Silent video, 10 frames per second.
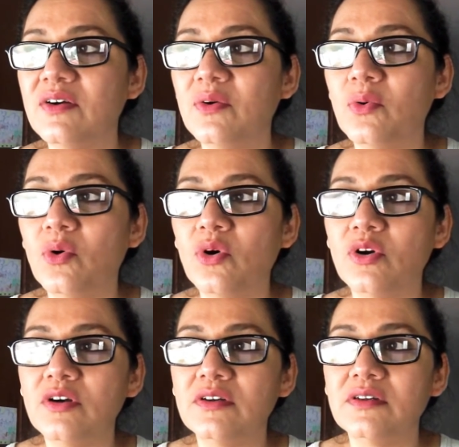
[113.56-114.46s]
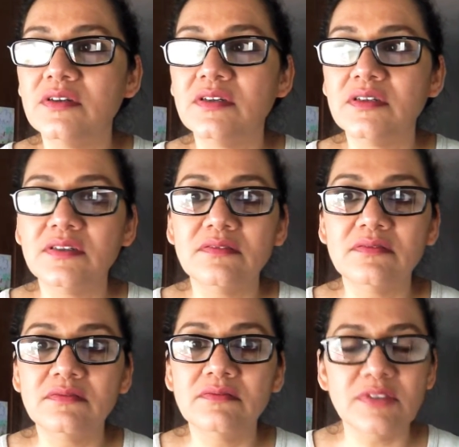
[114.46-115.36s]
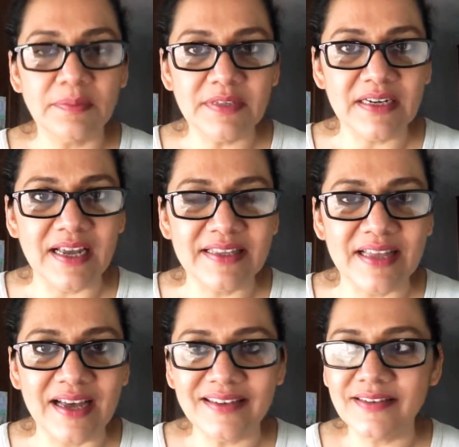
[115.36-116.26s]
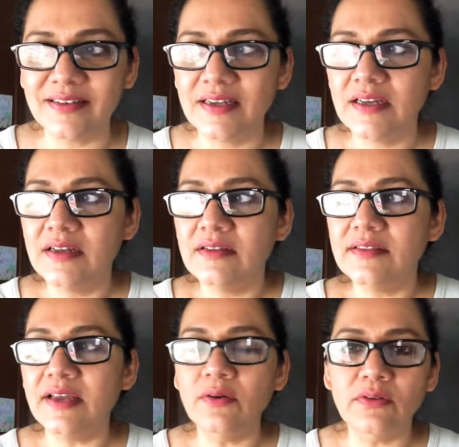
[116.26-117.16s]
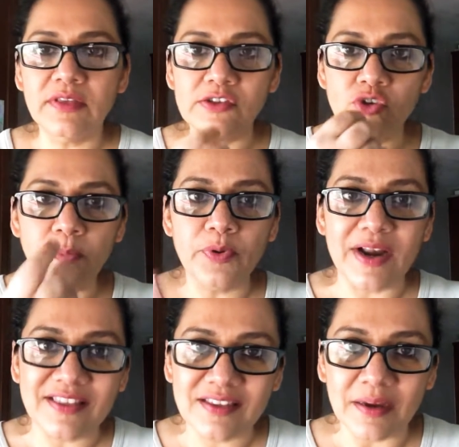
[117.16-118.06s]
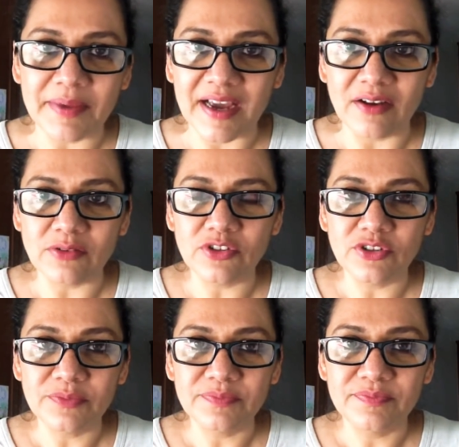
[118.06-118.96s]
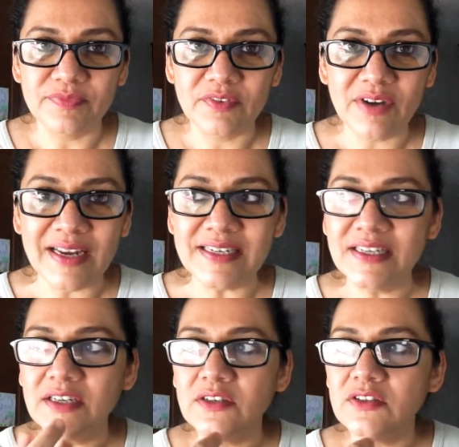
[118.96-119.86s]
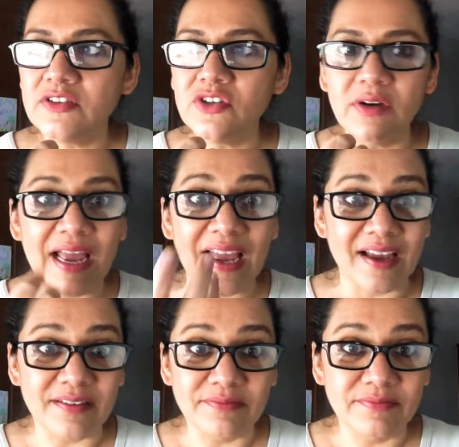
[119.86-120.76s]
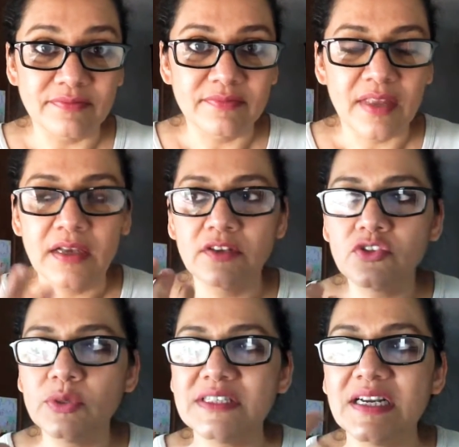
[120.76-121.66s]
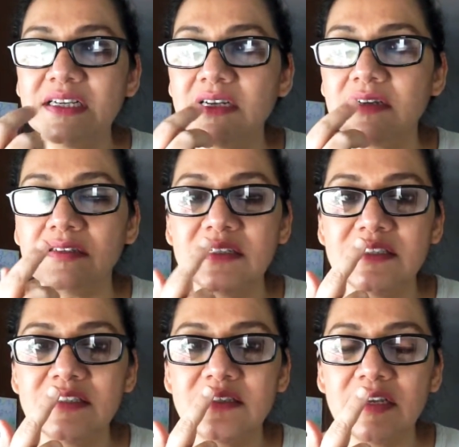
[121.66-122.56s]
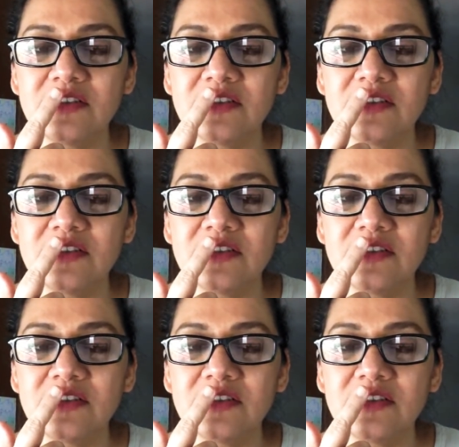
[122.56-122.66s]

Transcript: or something like that, then there's no breath coming out, right? There's no air. So it's